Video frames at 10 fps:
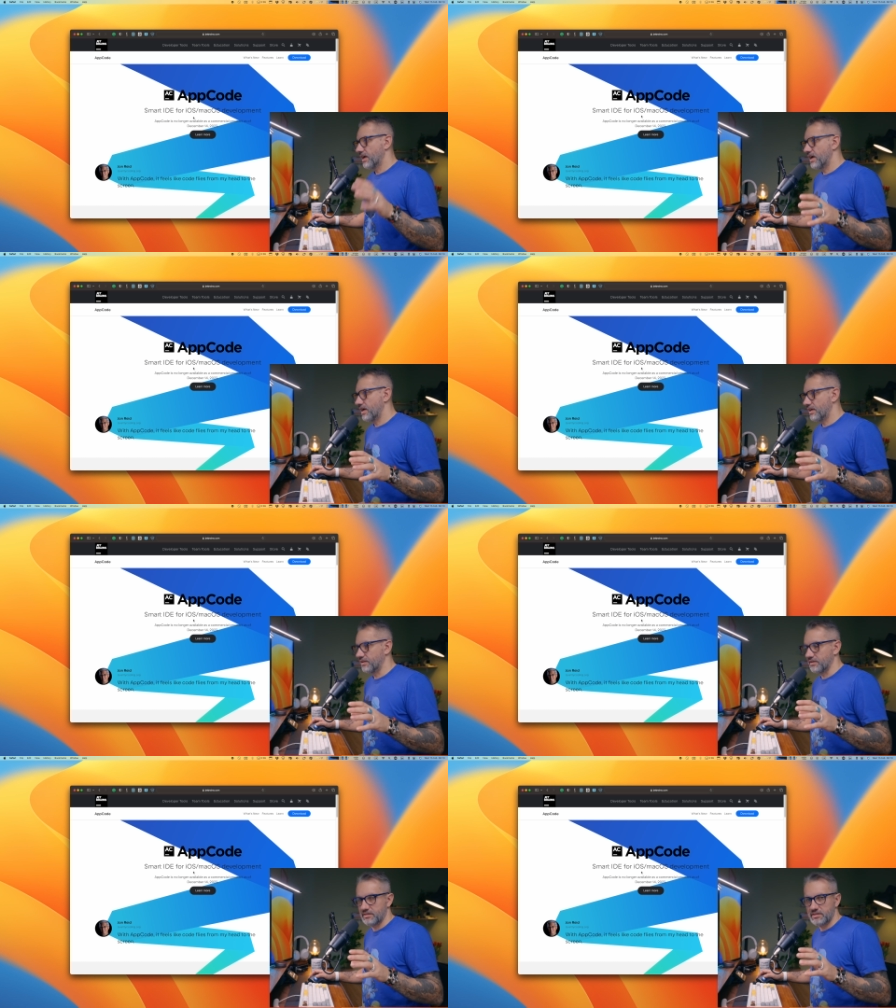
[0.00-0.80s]

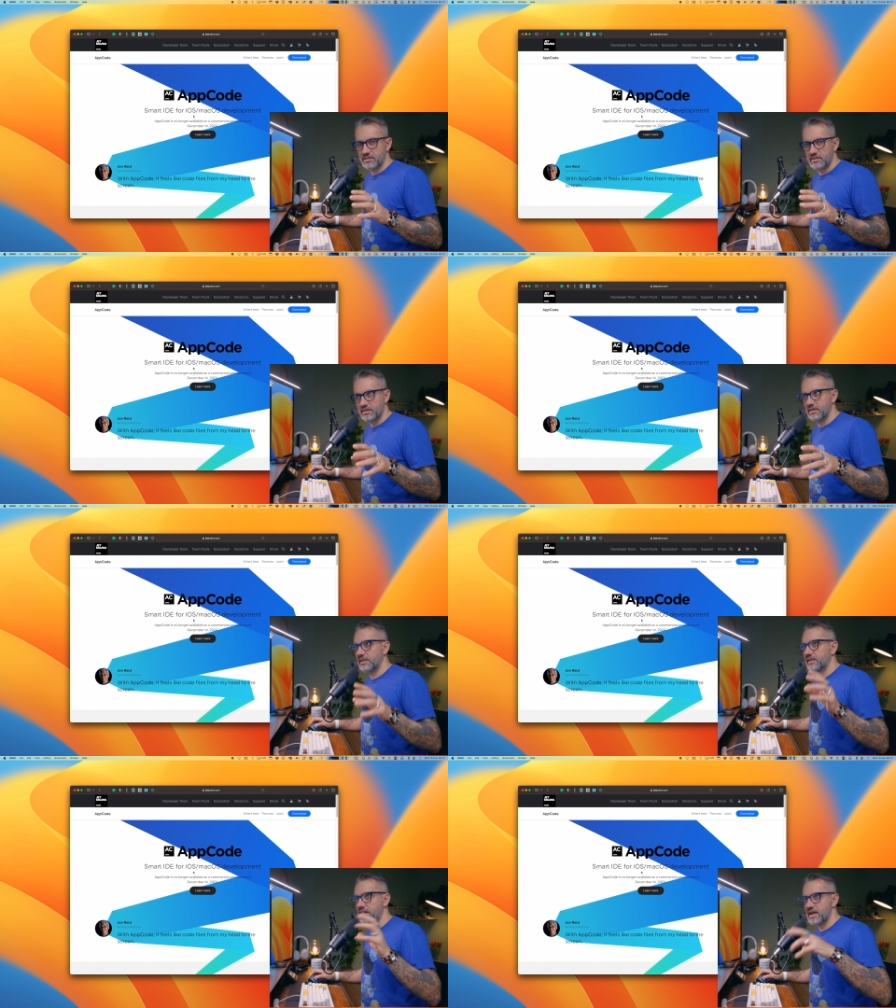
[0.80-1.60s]
and
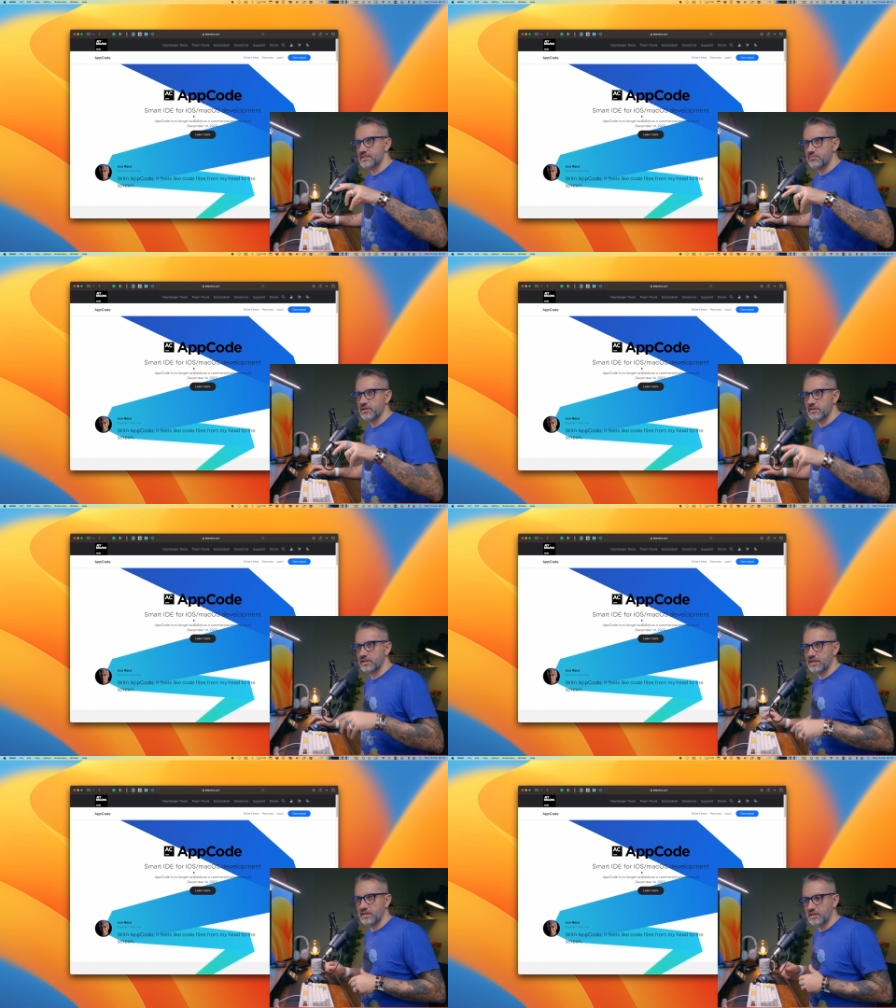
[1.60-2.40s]
it has
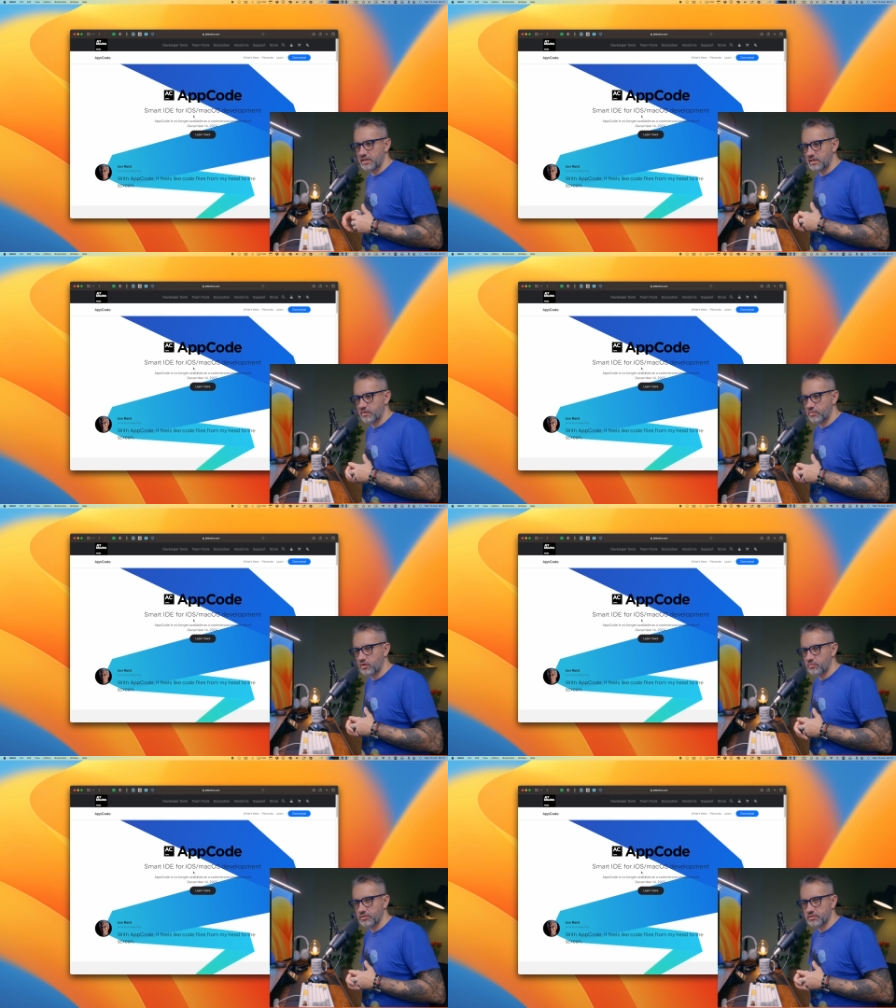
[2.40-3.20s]
built-in GitHub
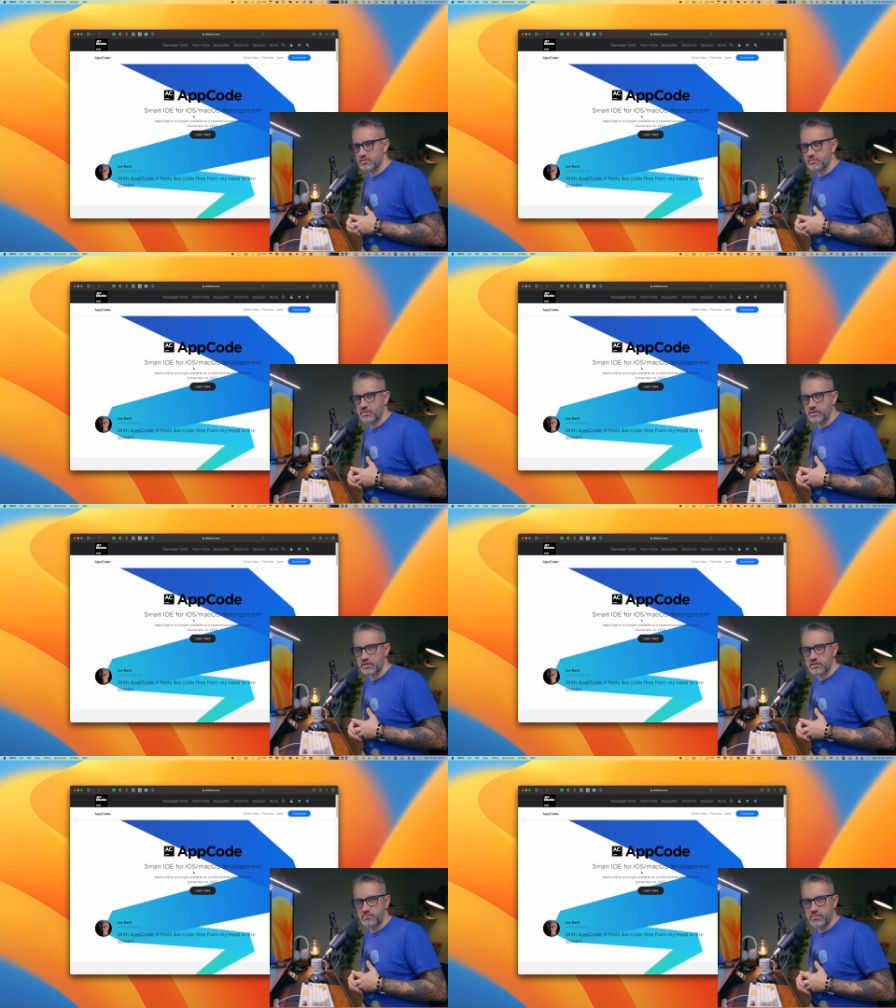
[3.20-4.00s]
Copilot support,